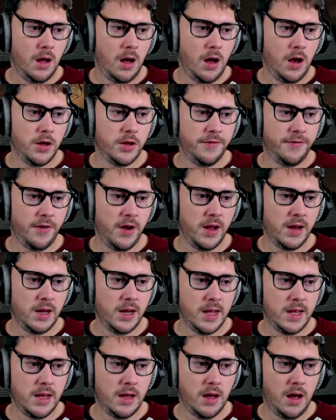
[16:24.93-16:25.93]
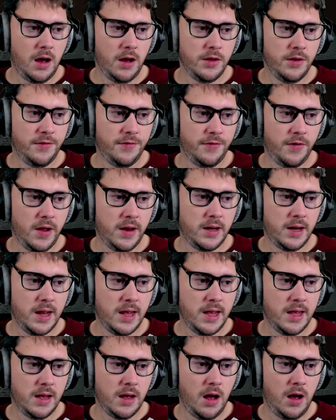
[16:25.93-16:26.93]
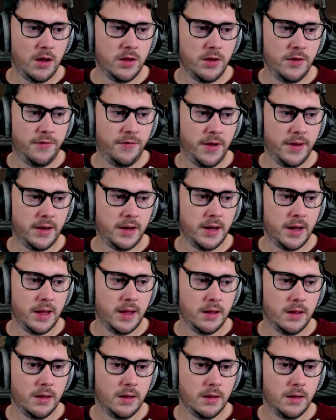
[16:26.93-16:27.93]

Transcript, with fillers: Are you friendly? Are you friendly? Are you friendly?